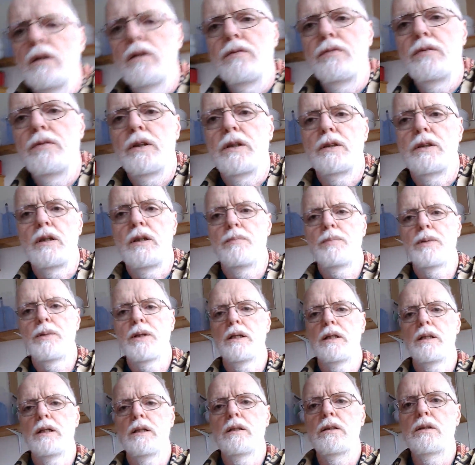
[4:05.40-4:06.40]
fixed up
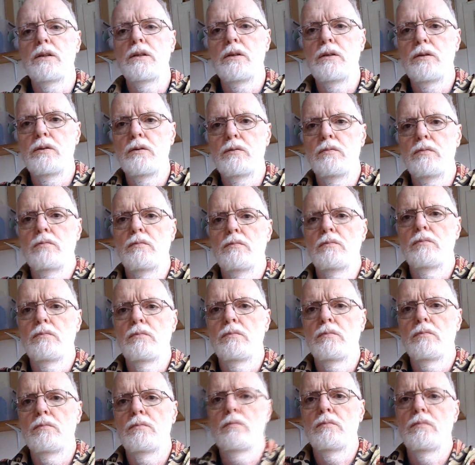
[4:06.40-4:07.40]
again so
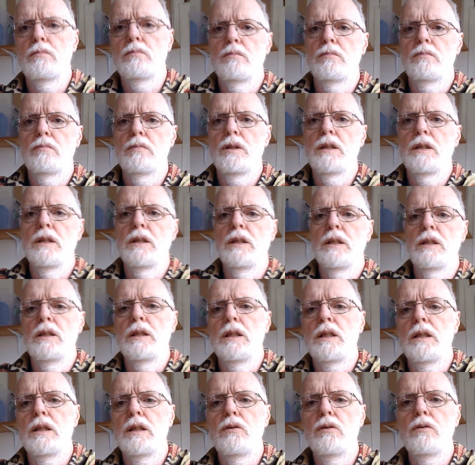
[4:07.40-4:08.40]

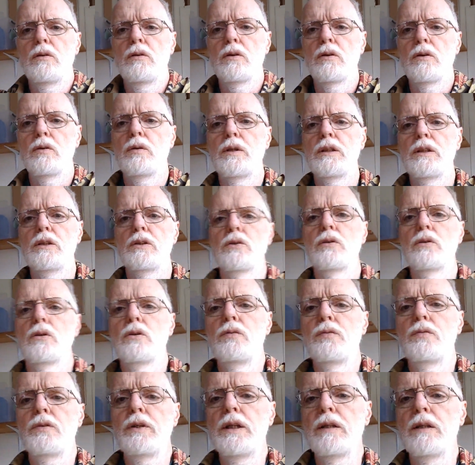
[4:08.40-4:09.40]
I don't look quite so
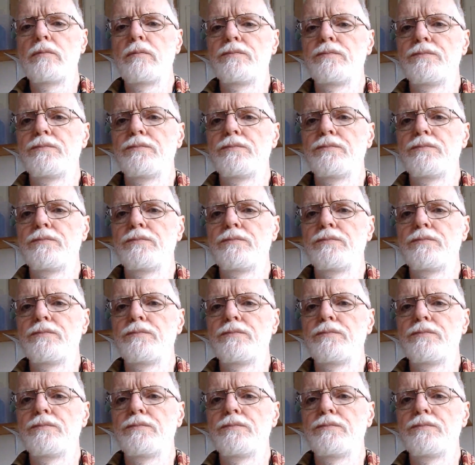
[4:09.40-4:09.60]
goofy.